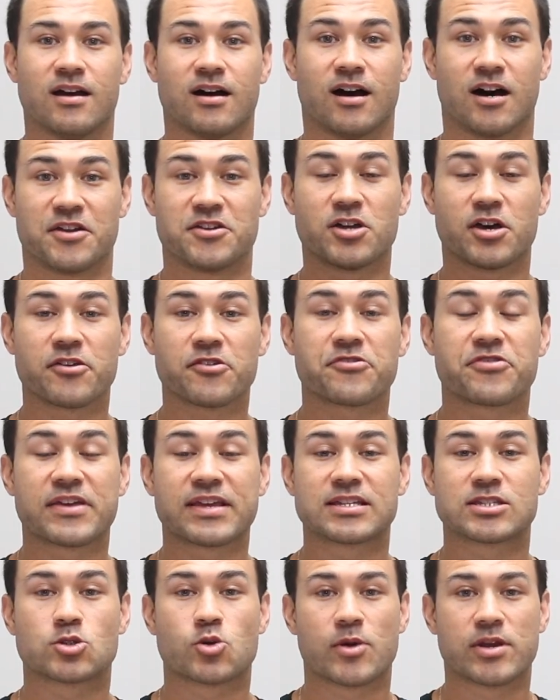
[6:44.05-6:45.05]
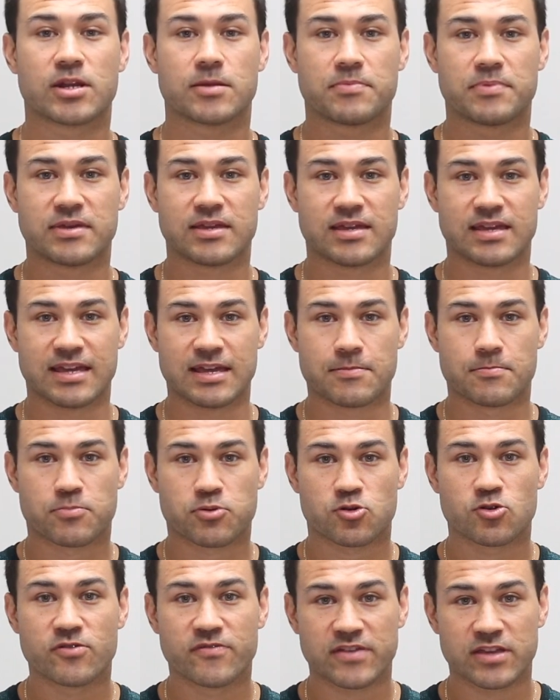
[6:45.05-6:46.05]
Another thing is going to be
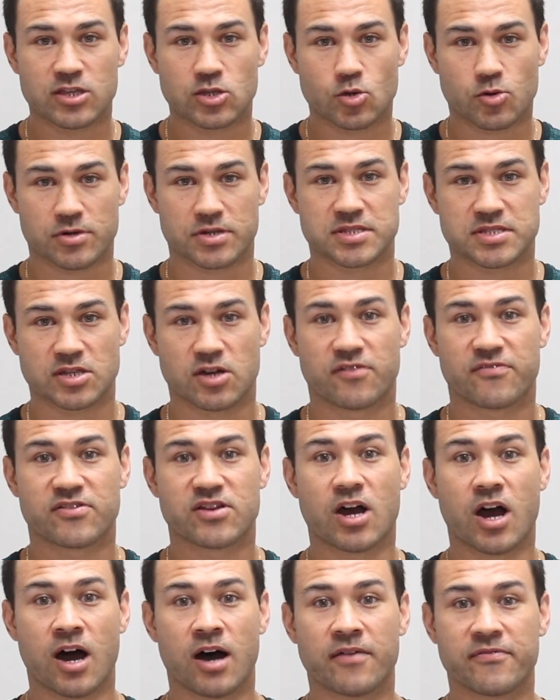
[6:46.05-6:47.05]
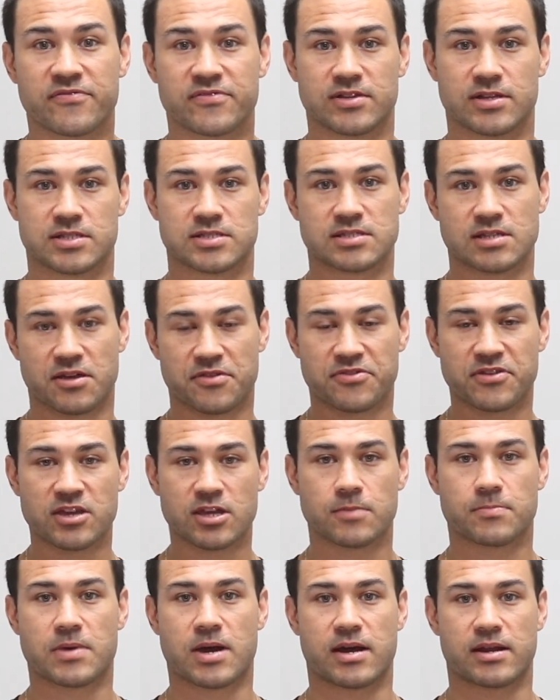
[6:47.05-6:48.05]
improving your self-confidence. Now think
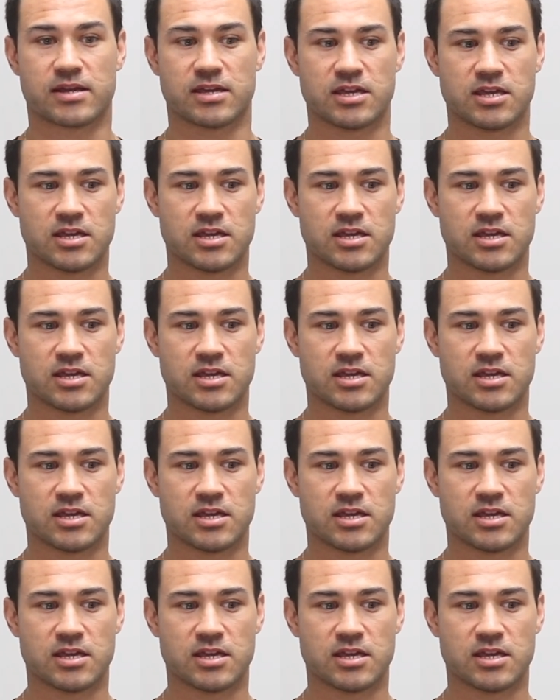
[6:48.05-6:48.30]
about it.